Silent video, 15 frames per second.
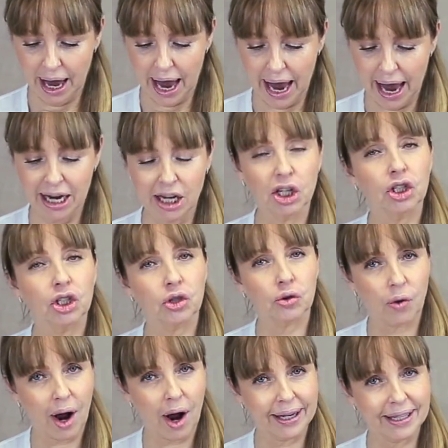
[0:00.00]
a
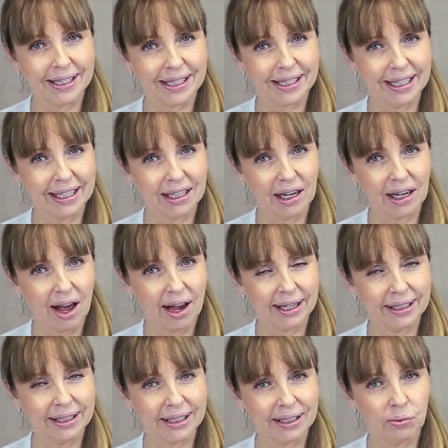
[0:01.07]
drier skin
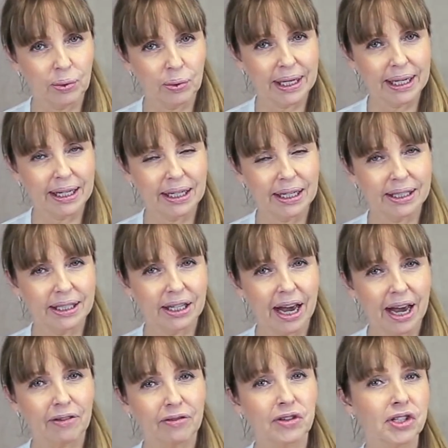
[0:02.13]
client. We did
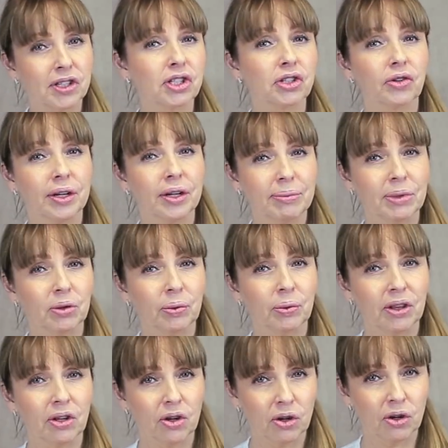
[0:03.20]
our first treatment
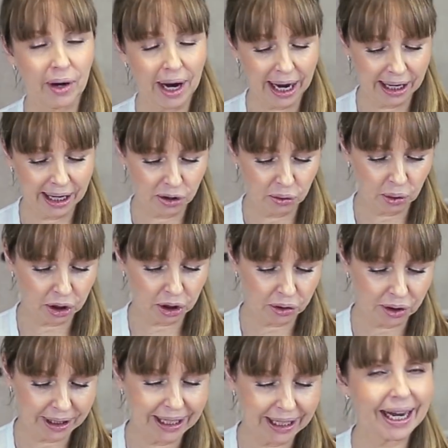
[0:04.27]
with her, and what
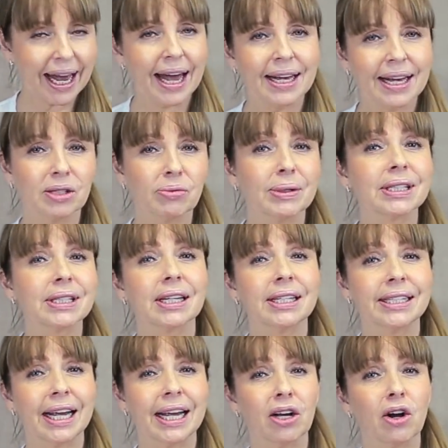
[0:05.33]
Kritika has, once I
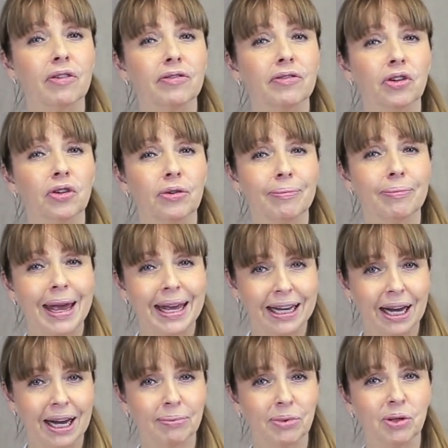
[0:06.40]
take off her
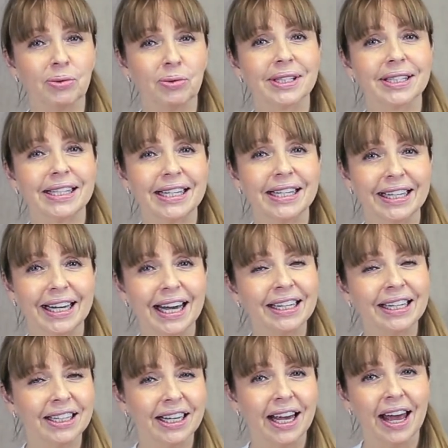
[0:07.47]
makeup, you will see
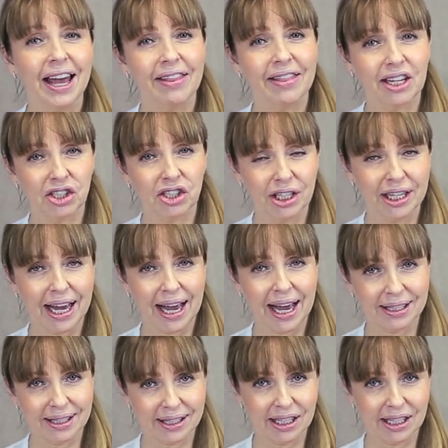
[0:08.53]
again that she
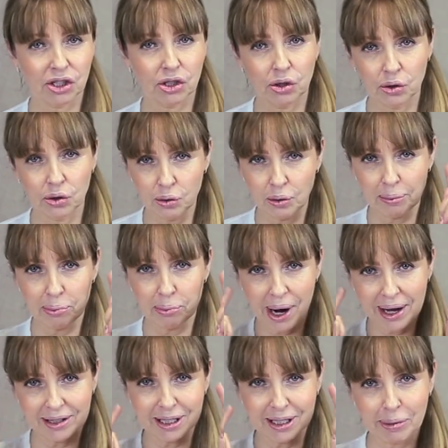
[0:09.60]
has these two
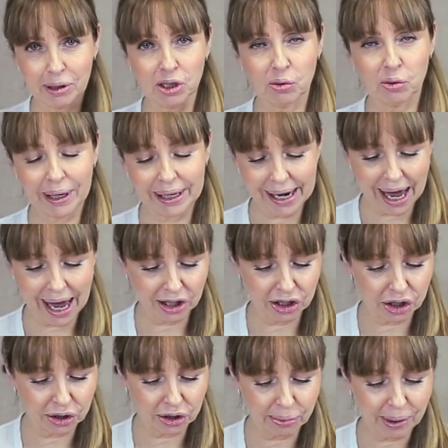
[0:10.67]
brown spots, one
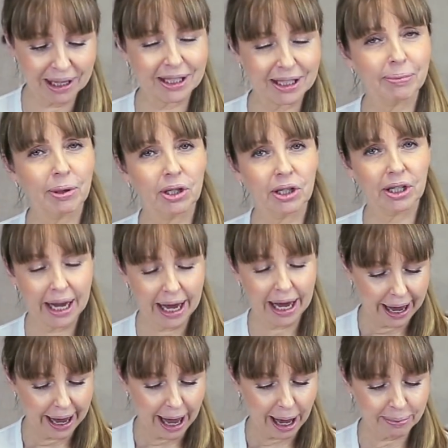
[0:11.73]
larger brown spot
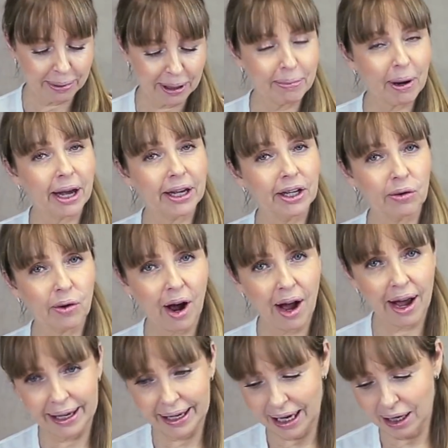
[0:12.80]
up here by her
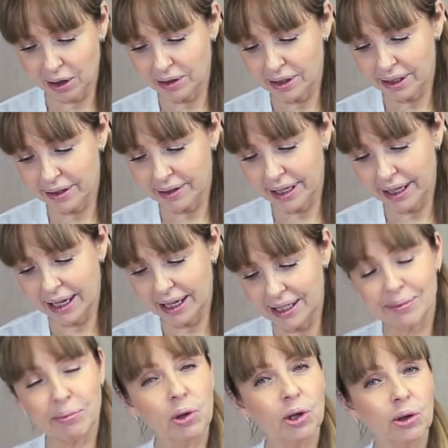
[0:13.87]
eye and a
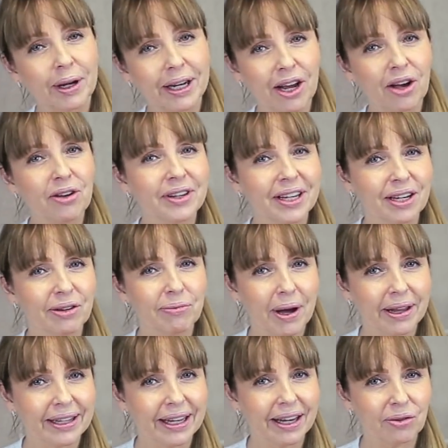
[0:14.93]
smaller one over here
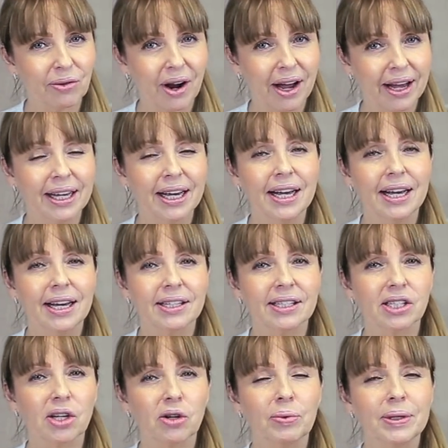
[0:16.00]
by the other eye.
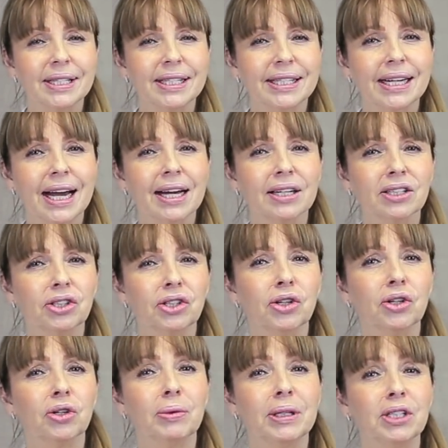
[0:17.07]
So we started
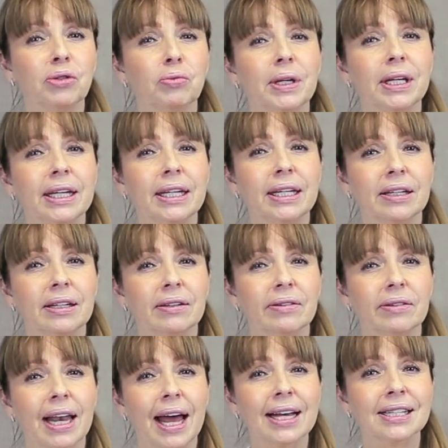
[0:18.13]
her, we
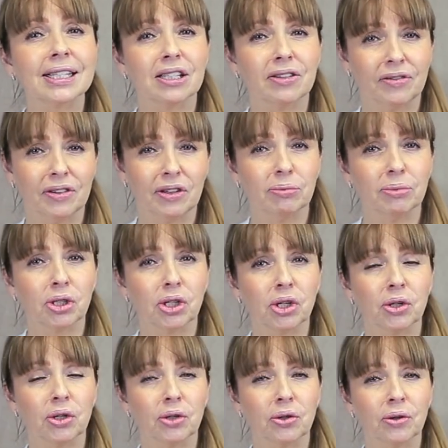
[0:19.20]
last filmed
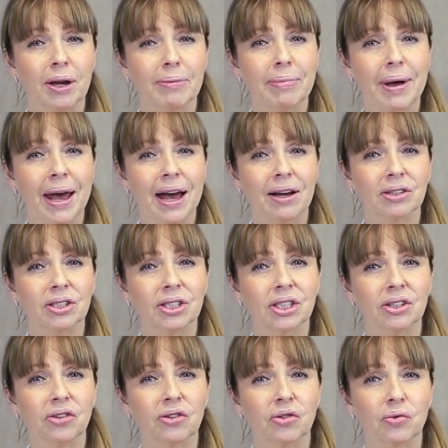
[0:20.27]
her about
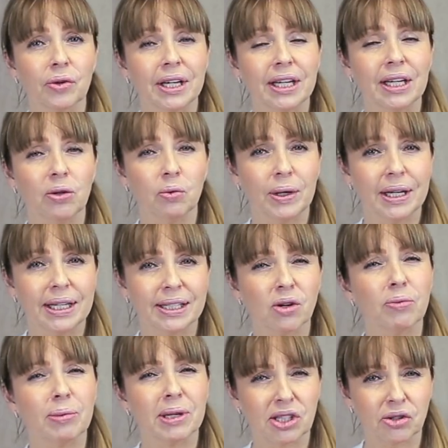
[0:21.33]
3 weeks,
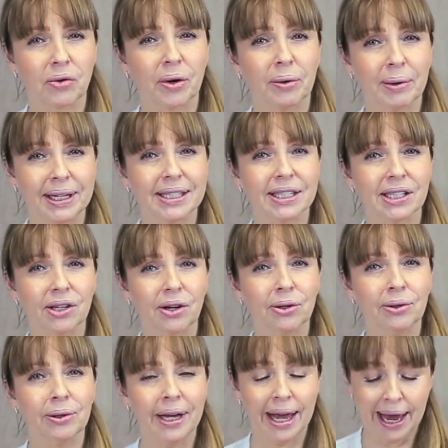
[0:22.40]
almost 3 weeks
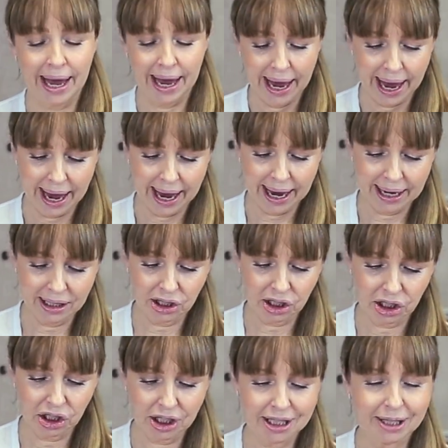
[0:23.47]
ago,
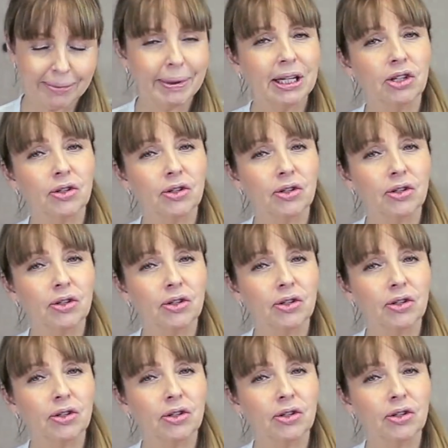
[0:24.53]
and she's been